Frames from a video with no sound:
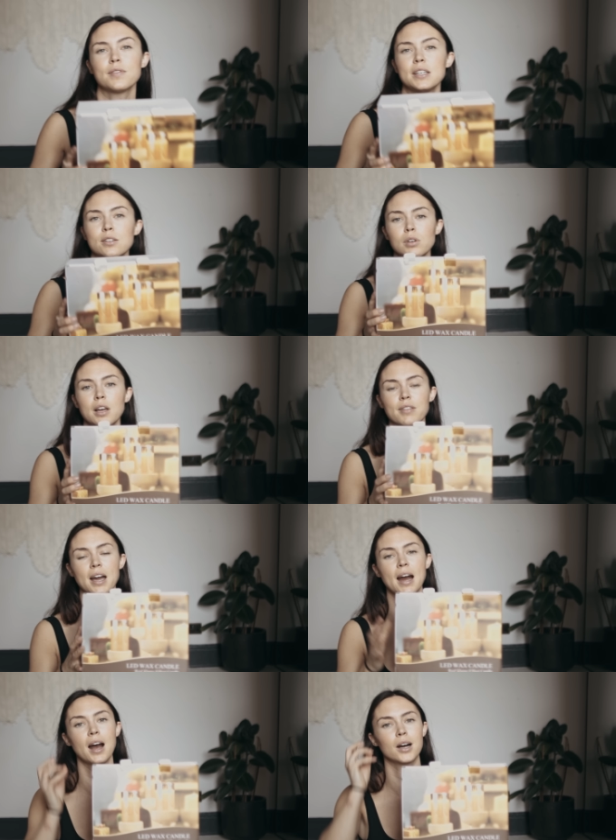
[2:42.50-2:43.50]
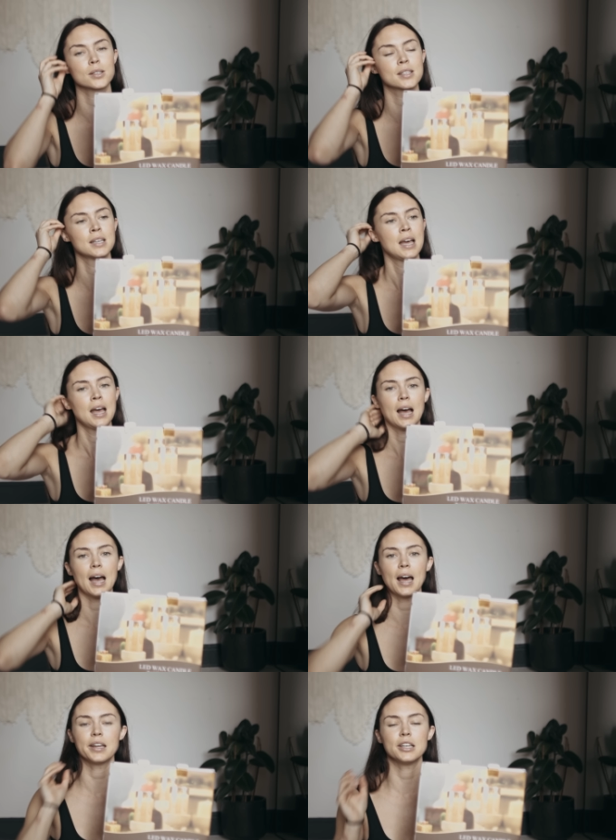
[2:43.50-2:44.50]
of these all over their house
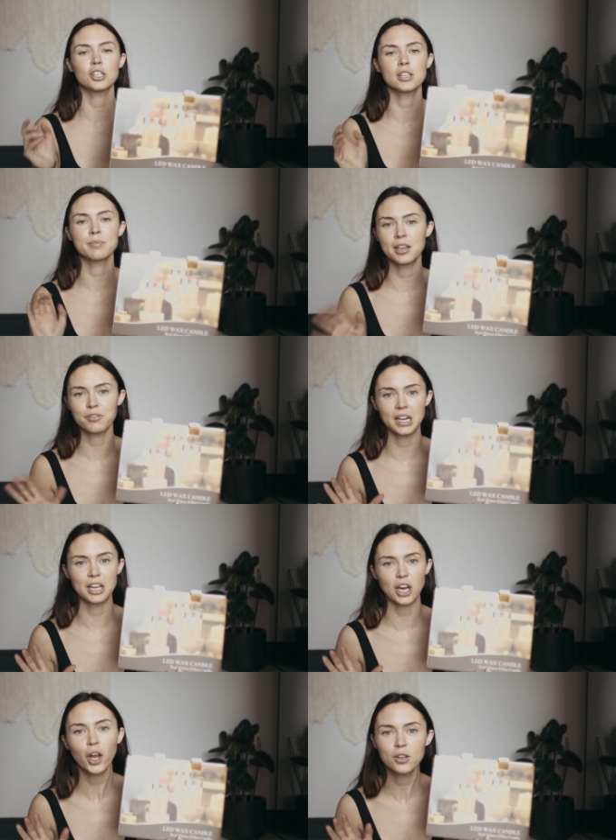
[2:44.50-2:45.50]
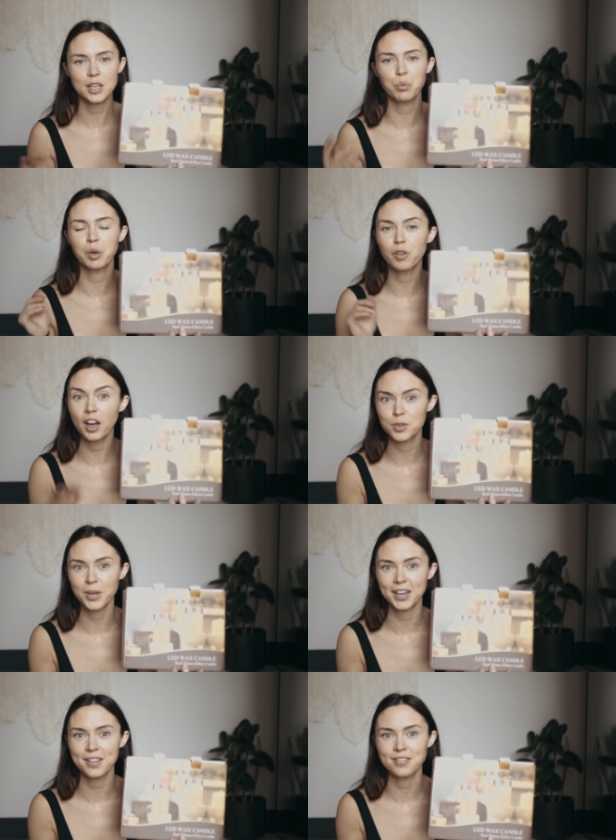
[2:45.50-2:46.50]
and it just made it really cozy. And we first
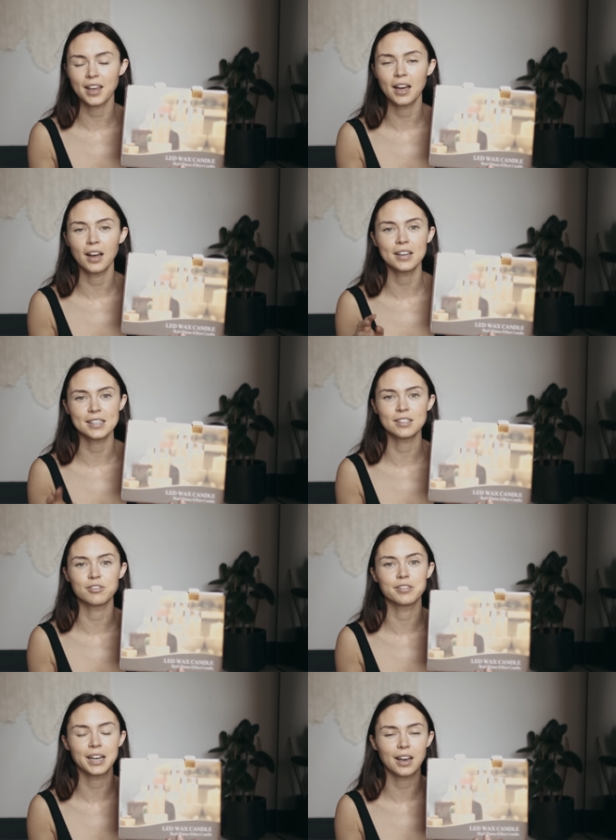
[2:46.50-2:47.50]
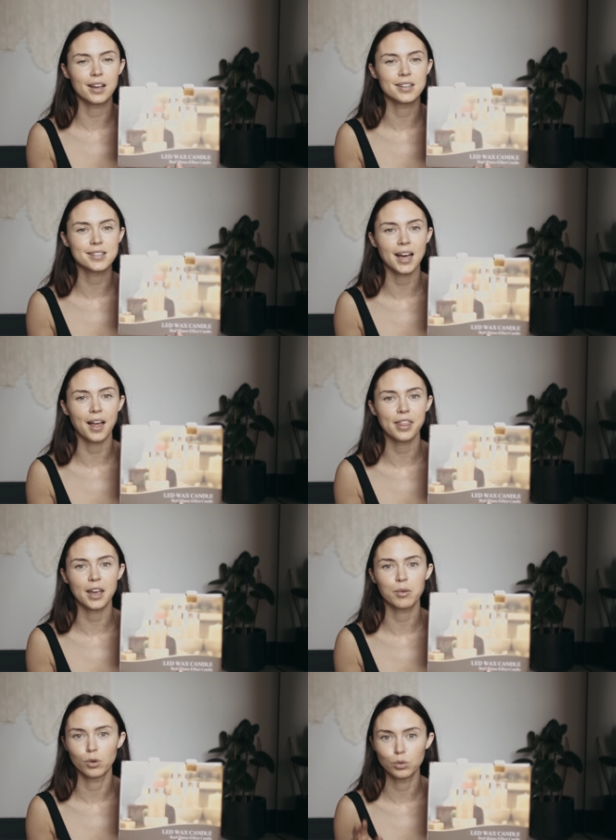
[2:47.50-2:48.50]
went in there, I didn't realise that
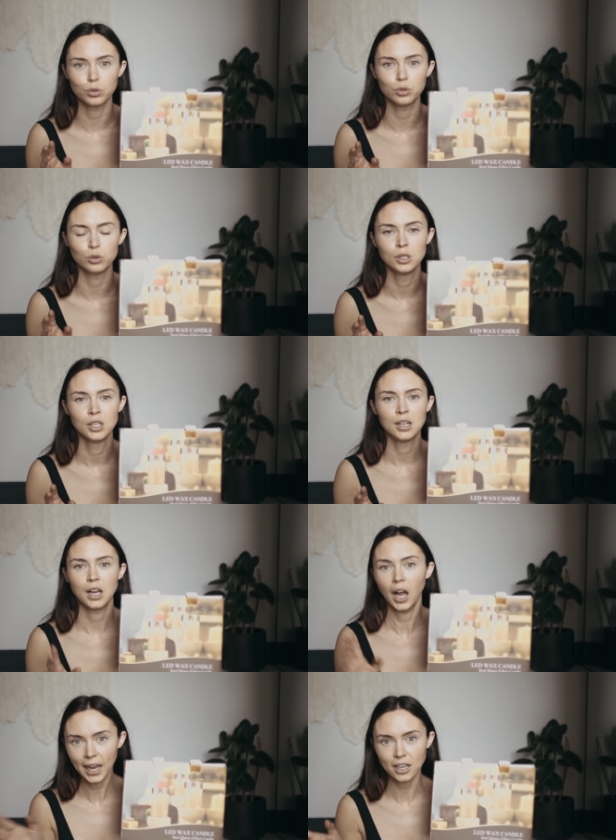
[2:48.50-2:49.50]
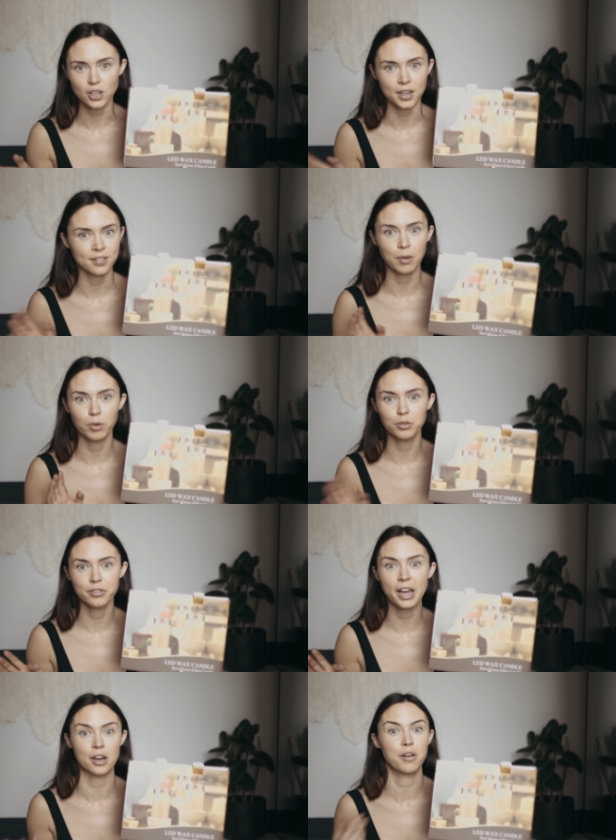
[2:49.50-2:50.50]
they were all electric and they were all
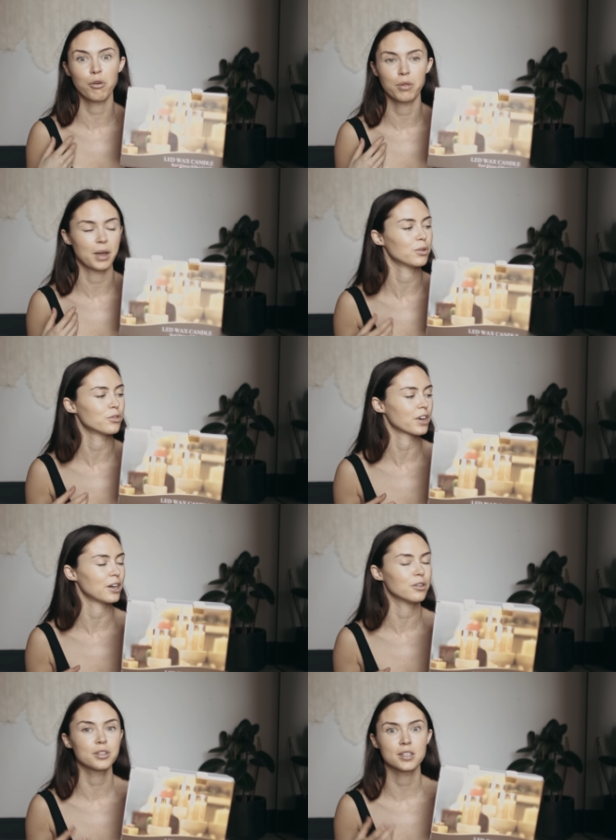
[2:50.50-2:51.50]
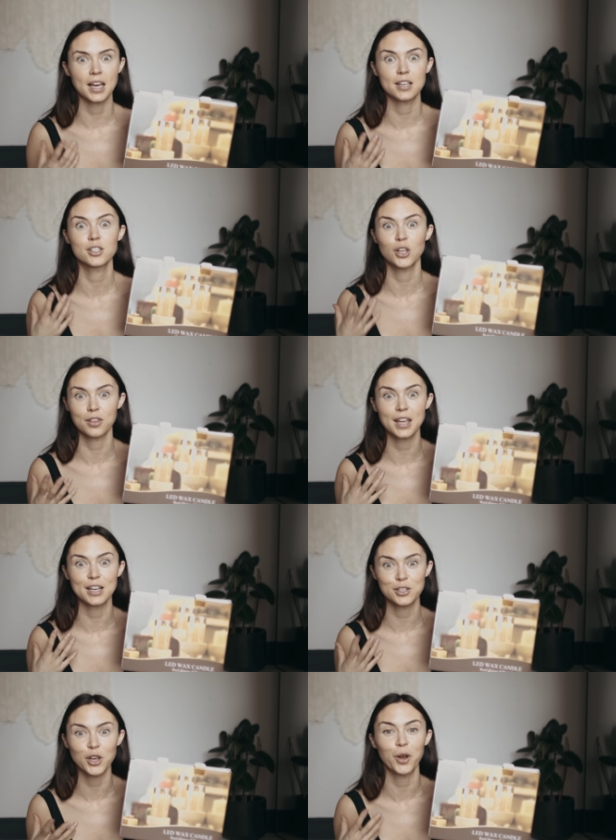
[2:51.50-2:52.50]
fake. I thought they were all real. So they're, so, they're
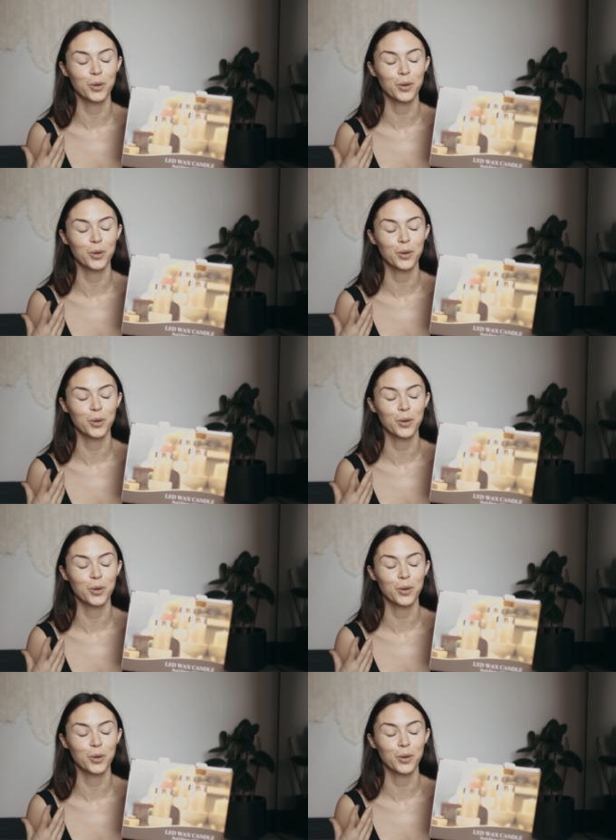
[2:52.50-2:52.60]
so